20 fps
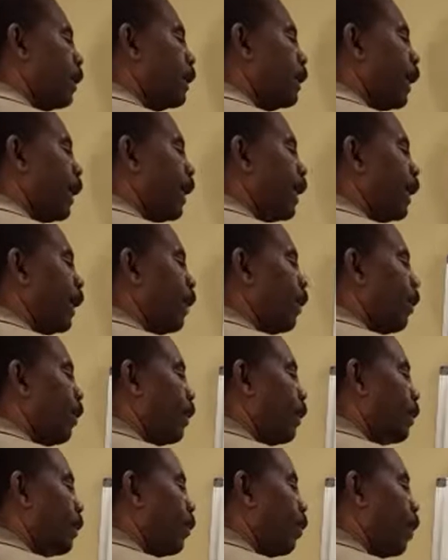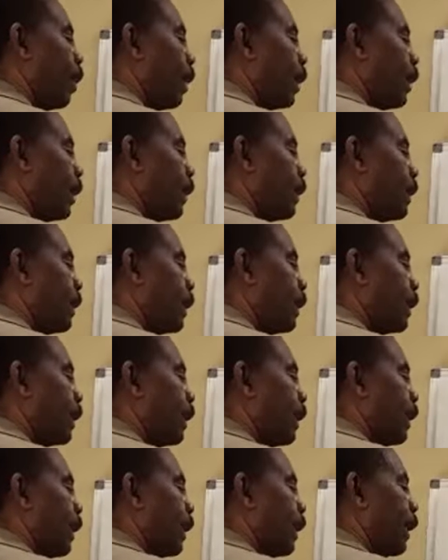is that equal to
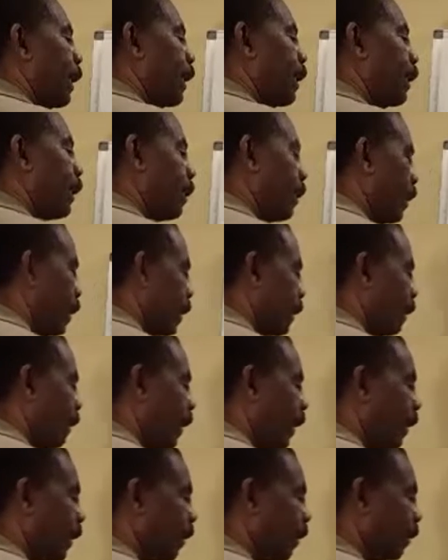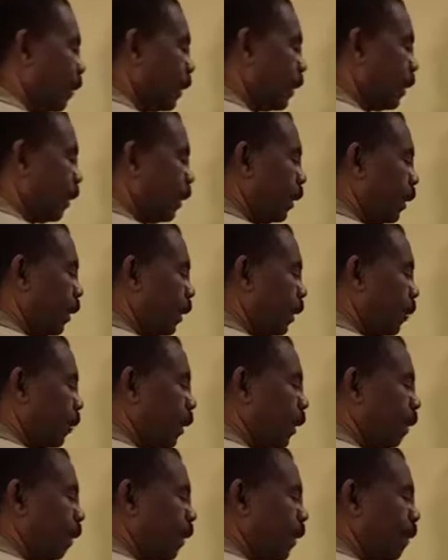169? Let's find out.
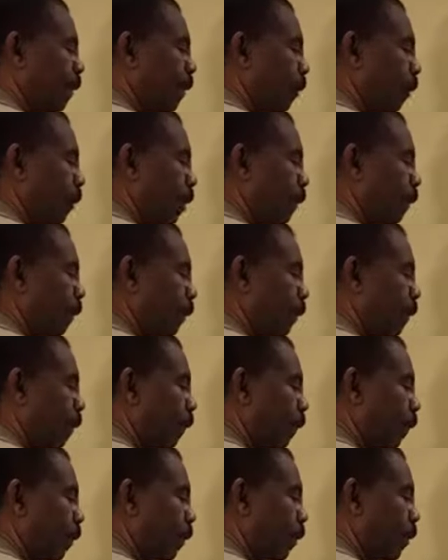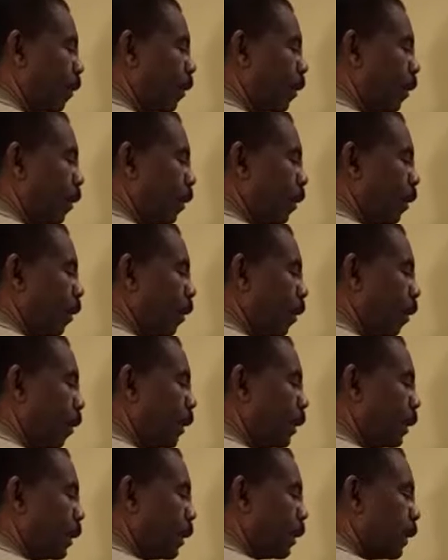25 and 144,
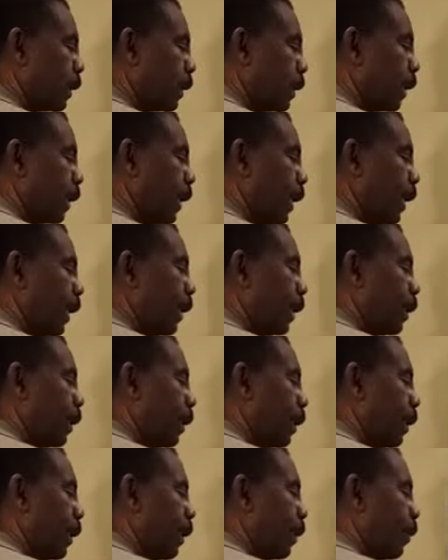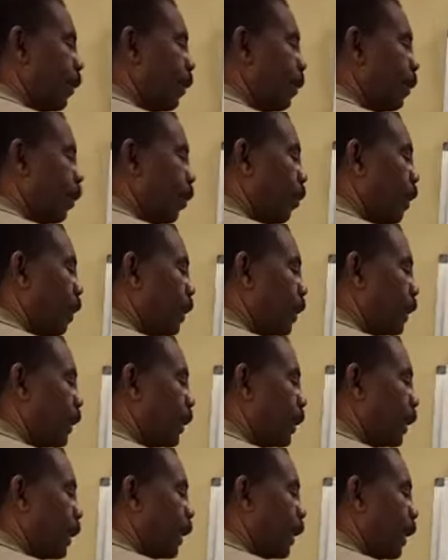169 equal to
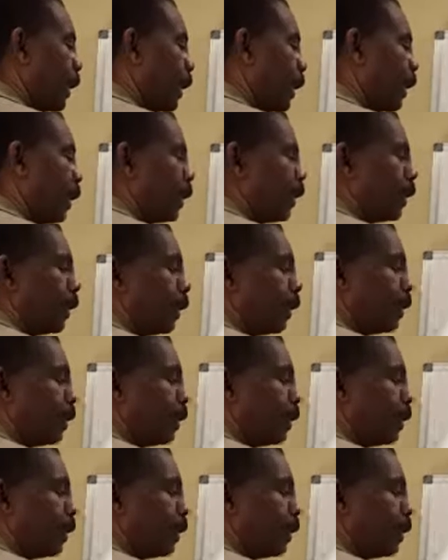169.